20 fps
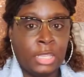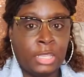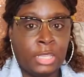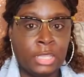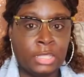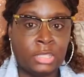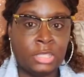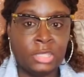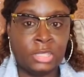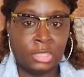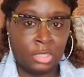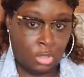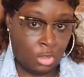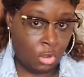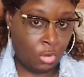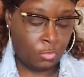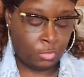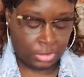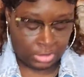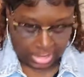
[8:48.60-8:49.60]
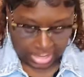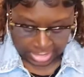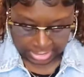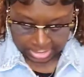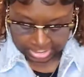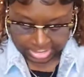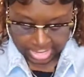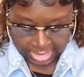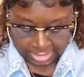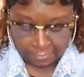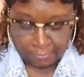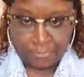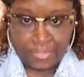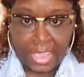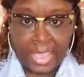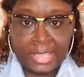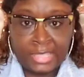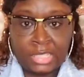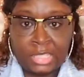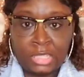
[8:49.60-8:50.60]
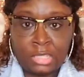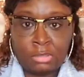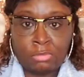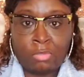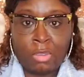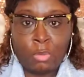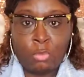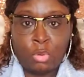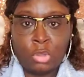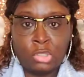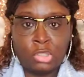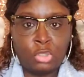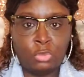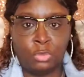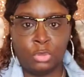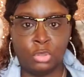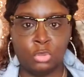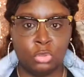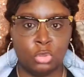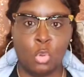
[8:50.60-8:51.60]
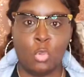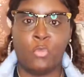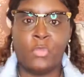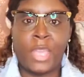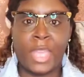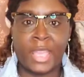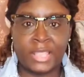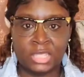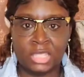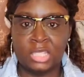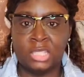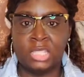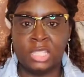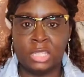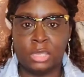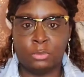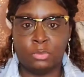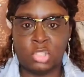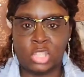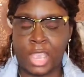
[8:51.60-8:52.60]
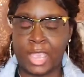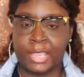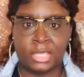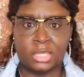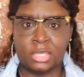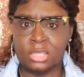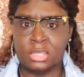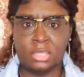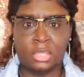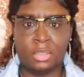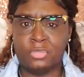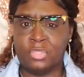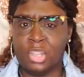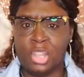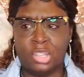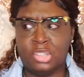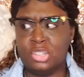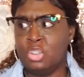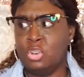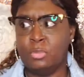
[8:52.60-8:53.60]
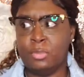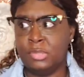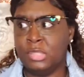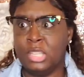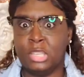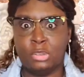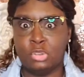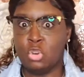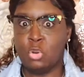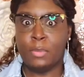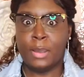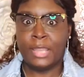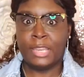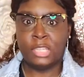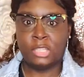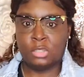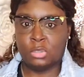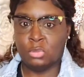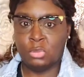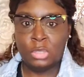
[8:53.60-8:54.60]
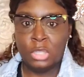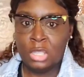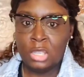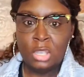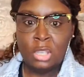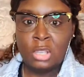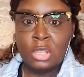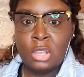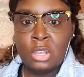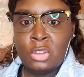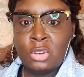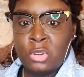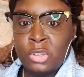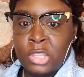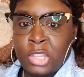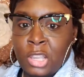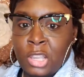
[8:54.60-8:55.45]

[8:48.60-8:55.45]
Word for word: get this in the oversized because I can fasten this if I want to, but who, who fastens denim jackets and stuff, y'all? No, no, nobody. Hold on,